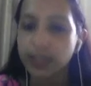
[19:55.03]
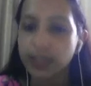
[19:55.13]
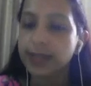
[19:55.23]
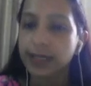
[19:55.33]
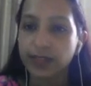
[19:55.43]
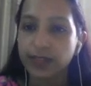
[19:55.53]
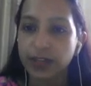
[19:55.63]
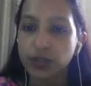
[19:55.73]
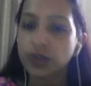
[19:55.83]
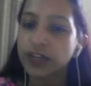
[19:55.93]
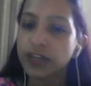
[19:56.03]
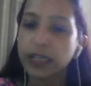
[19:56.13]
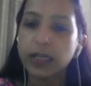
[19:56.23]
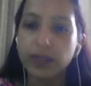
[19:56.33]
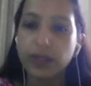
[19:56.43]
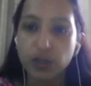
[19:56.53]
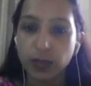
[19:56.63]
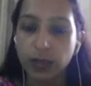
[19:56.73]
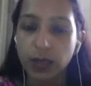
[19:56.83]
satisfaction of any individual.